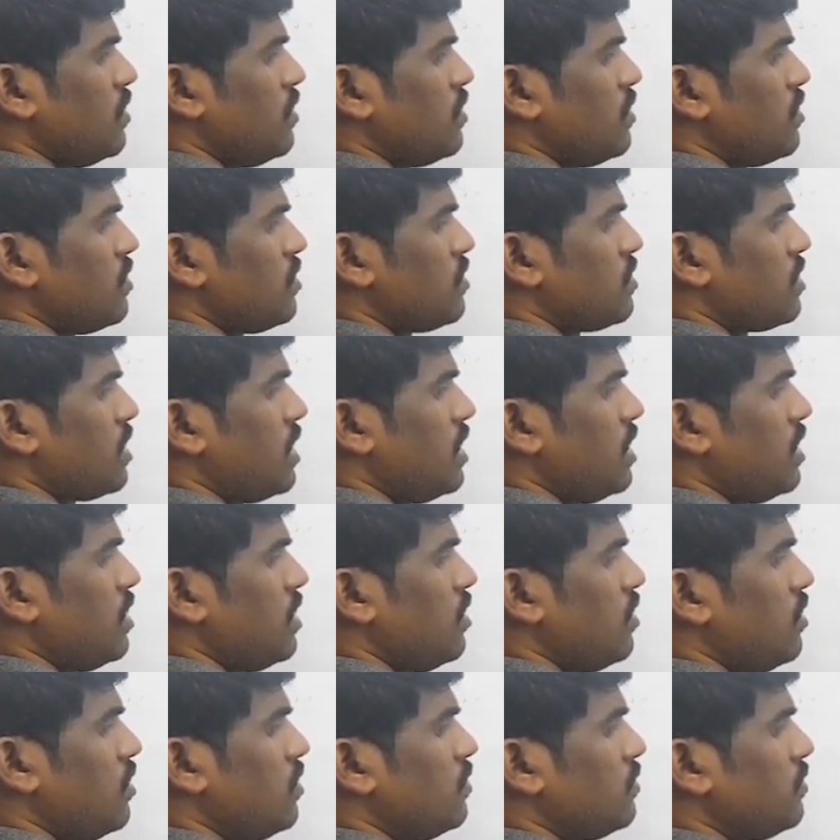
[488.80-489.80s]

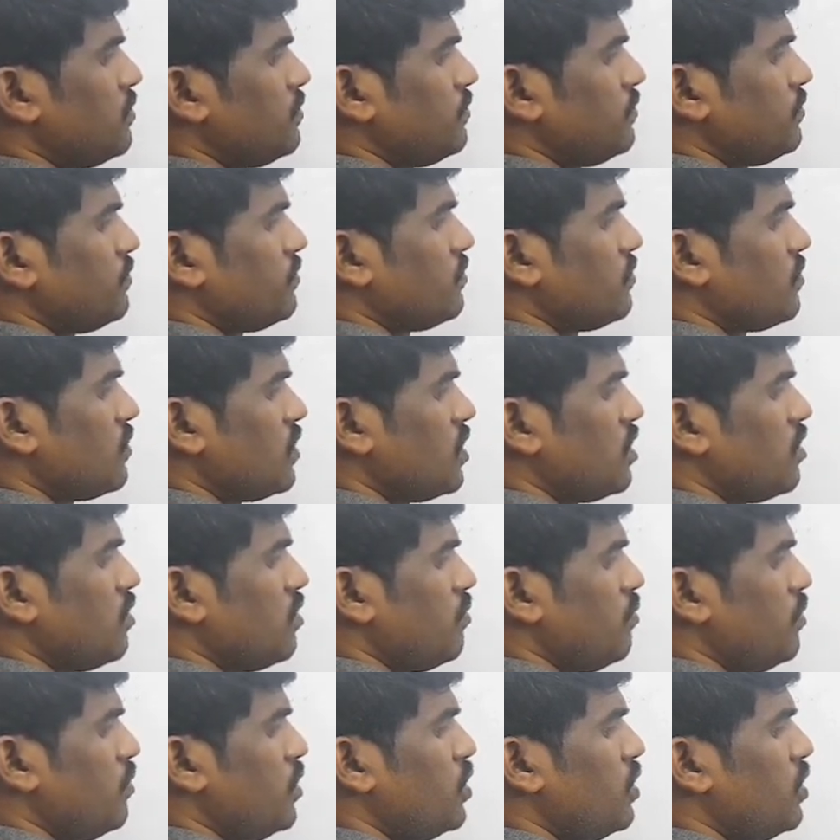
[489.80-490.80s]

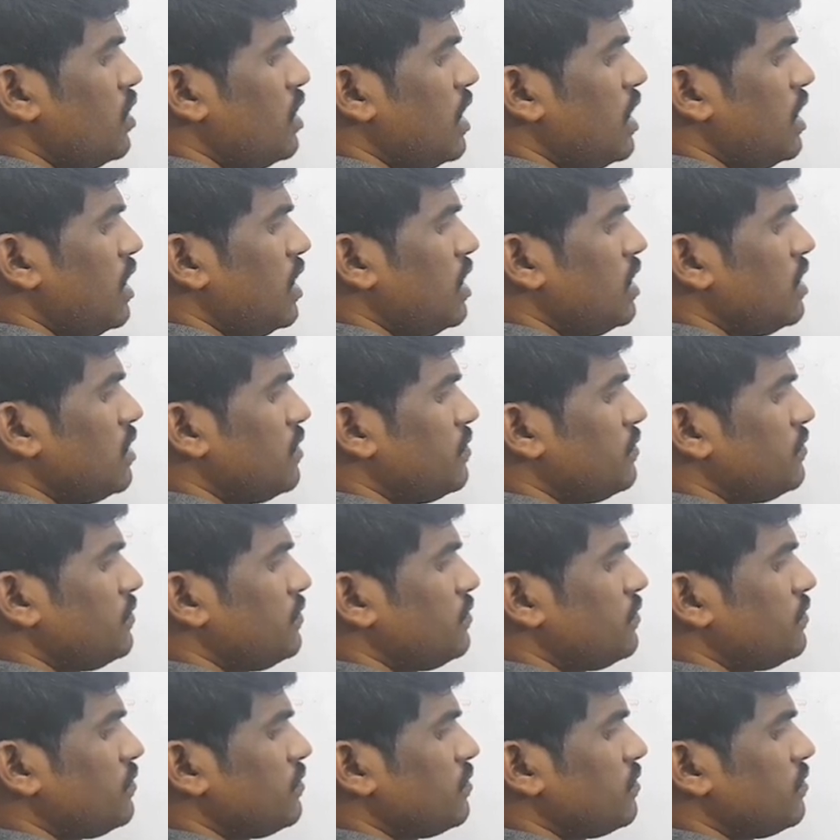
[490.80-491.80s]
cyclobutynyl
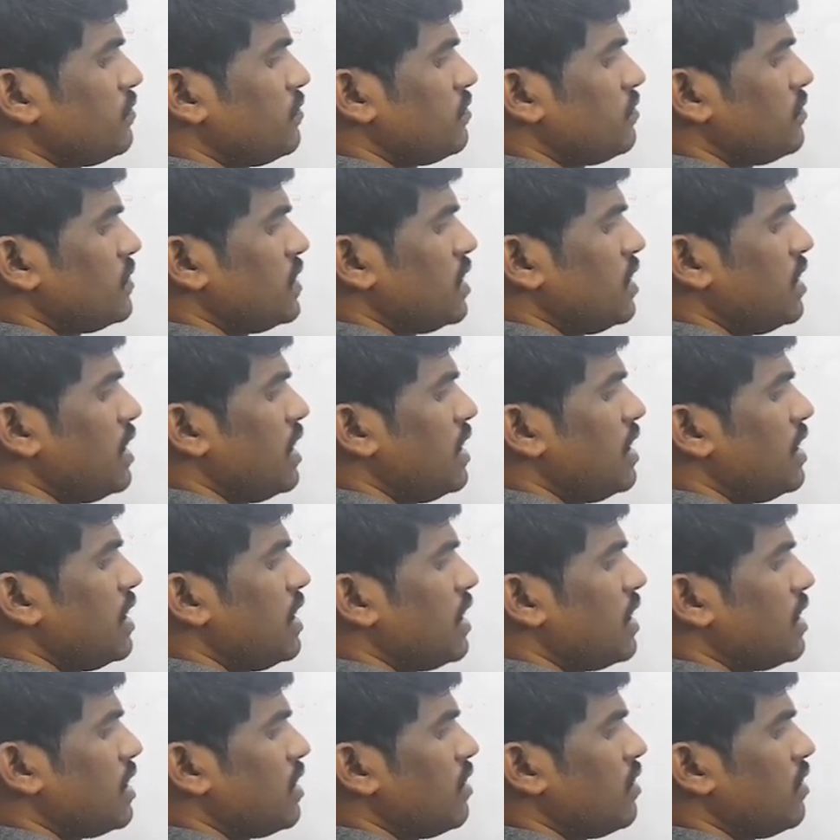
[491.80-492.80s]

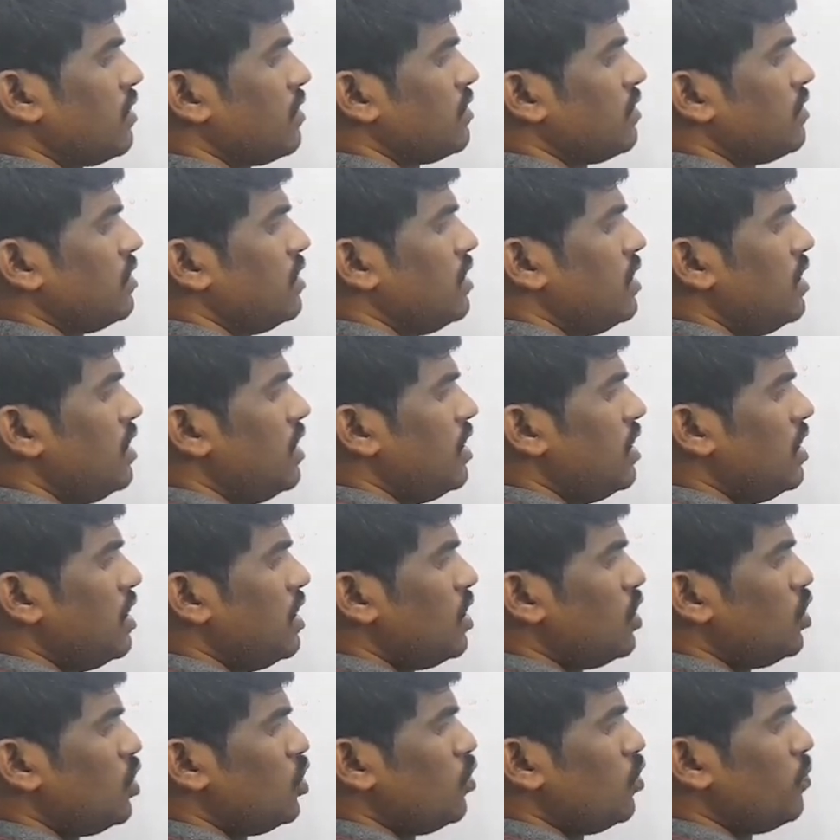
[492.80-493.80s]
dication.
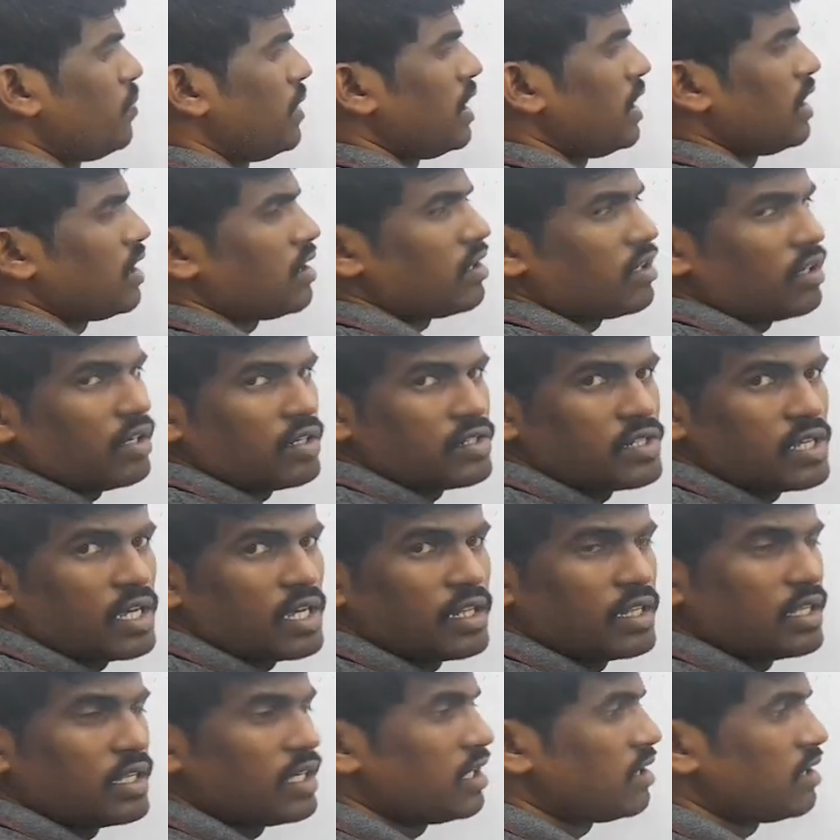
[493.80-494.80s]
2 pi electrons are
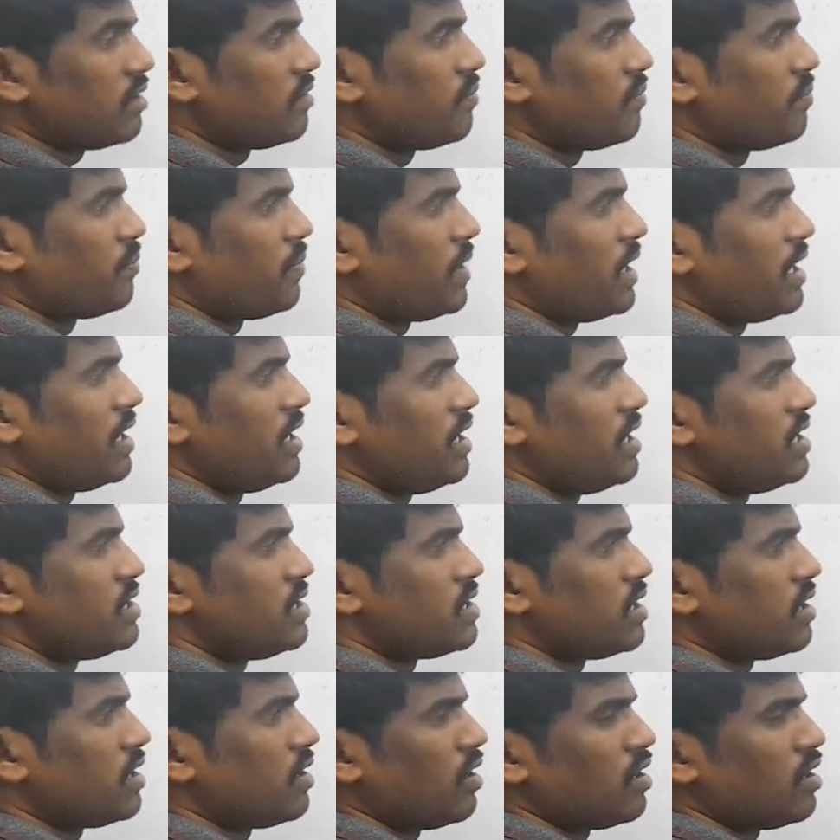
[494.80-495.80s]
there. Pi is
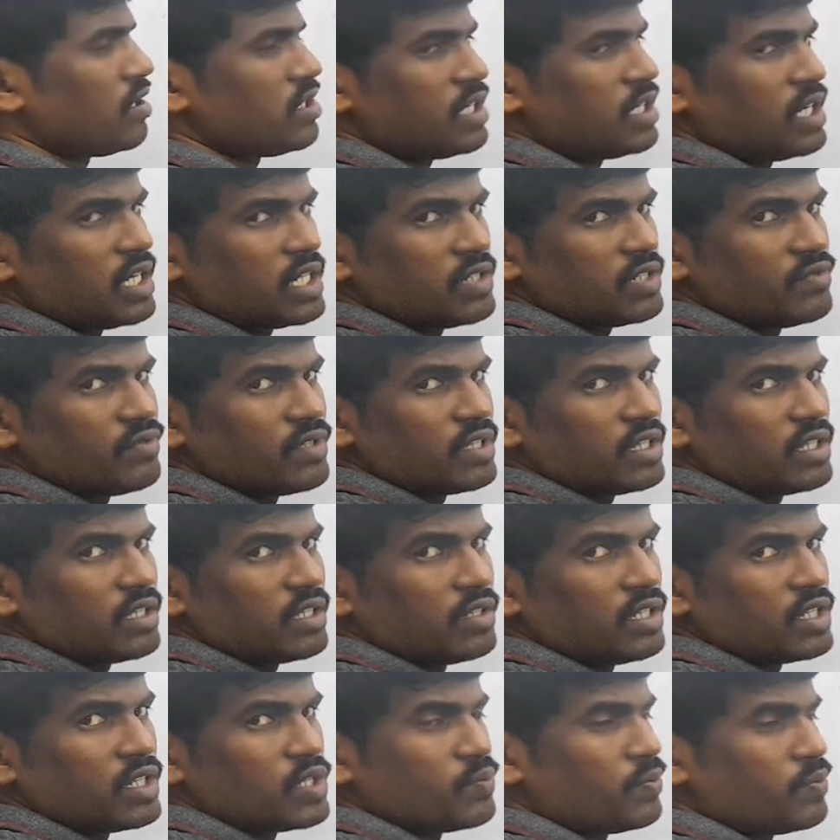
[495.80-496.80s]
in conjugation with
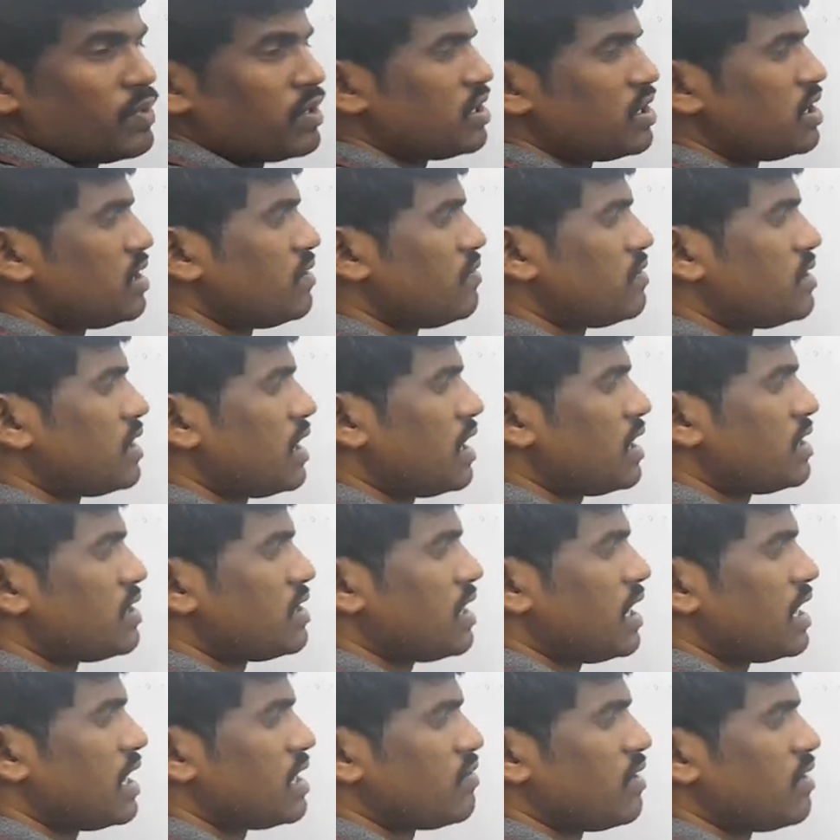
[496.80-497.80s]
this positive charge,
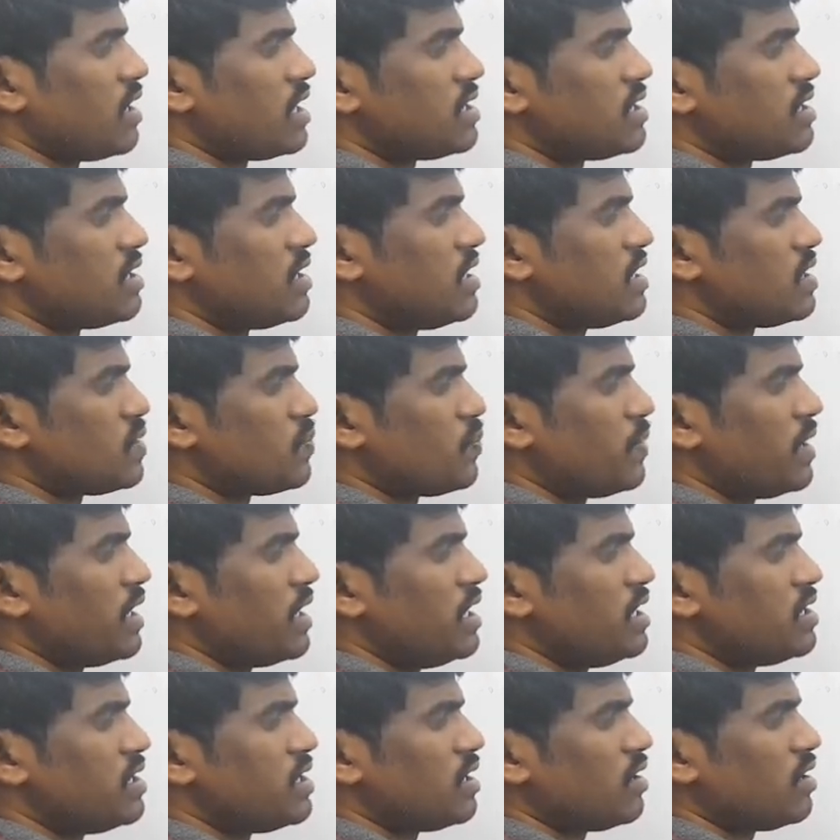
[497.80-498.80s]
as well as this pi
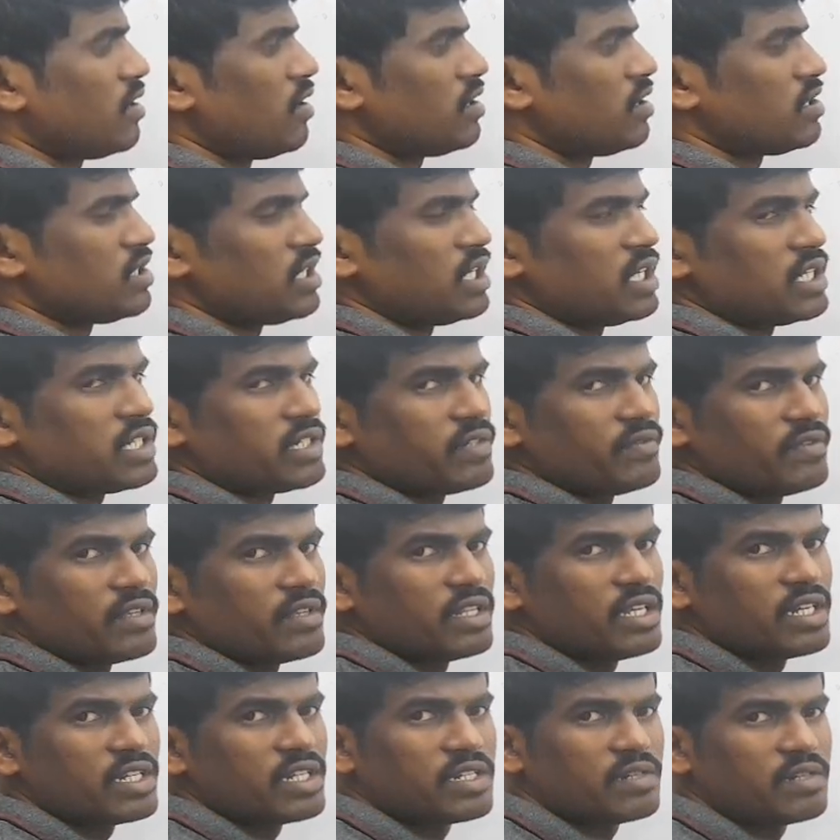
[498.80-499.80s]
is in conjugation with
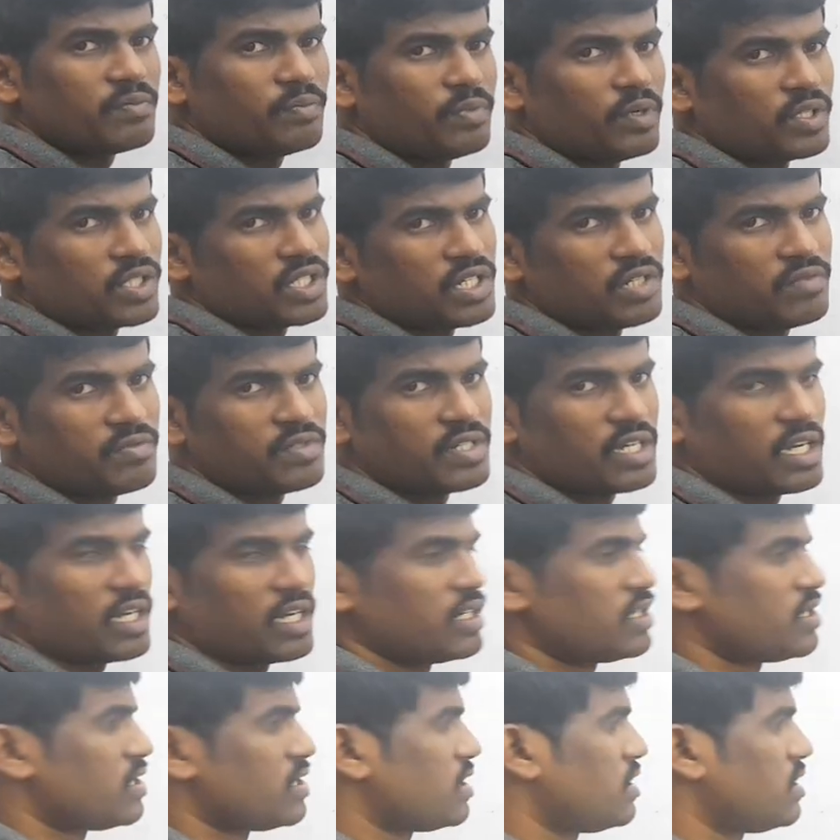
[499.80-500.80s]
this positive
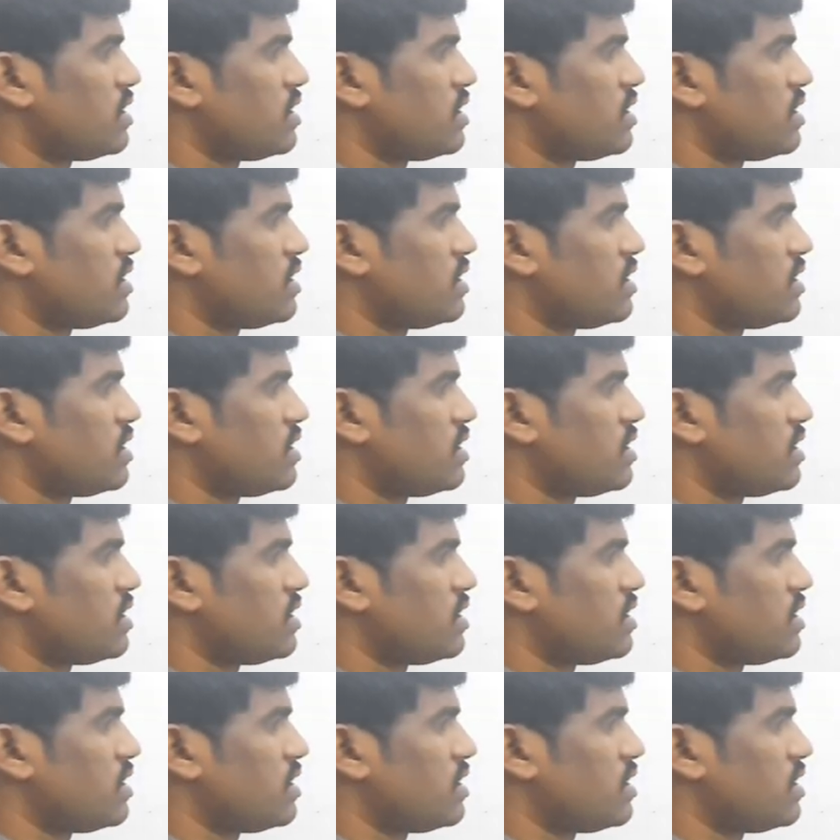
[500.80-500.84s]
charge.